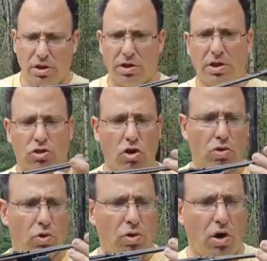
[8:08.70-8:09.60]

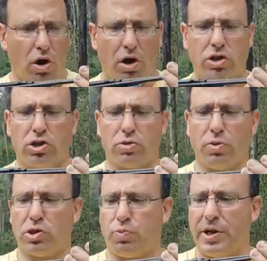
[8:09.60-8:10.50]
internal
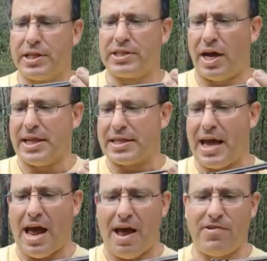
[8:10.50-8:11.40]
spring design that they
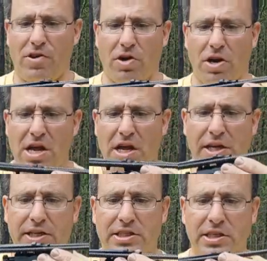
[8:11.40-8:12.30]
have here
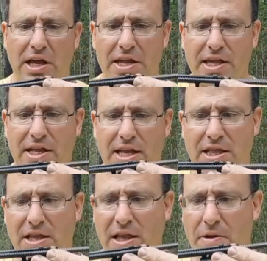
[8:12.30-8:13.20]
is, I think that
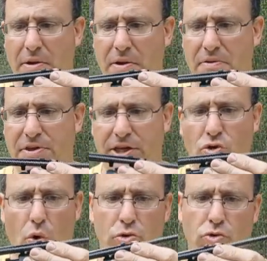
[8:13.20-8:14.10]
this
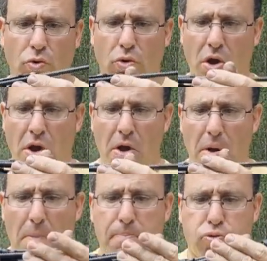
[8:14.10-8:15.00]
also
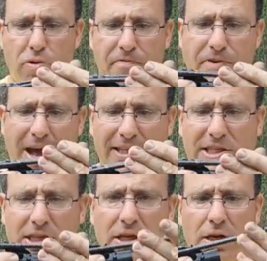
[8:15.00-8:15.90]

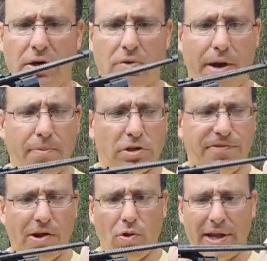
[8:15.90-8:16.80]
prevents, right? Because if
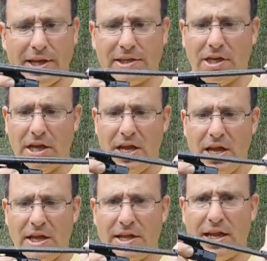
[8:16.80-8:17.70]
I go like this,
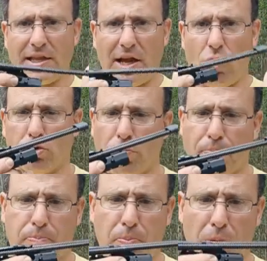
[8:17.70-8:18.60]
that also
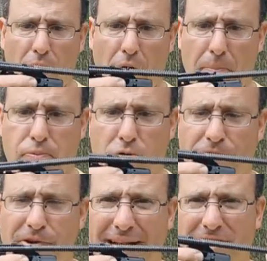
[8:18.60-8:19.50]

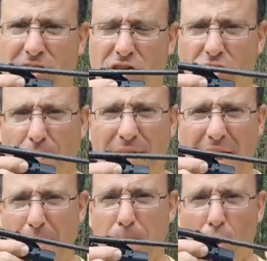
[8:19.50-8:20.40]
prevents some of
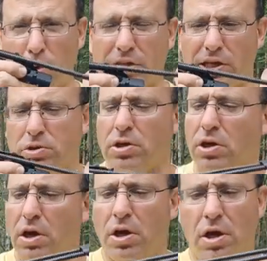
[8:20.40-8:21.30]
that bolt tilt.
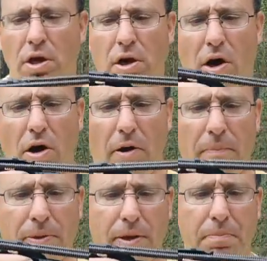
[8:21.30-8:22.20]

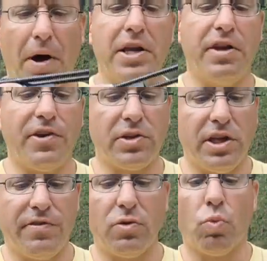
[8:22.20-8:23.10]
But
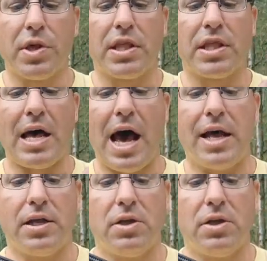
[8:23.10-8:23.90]
even with that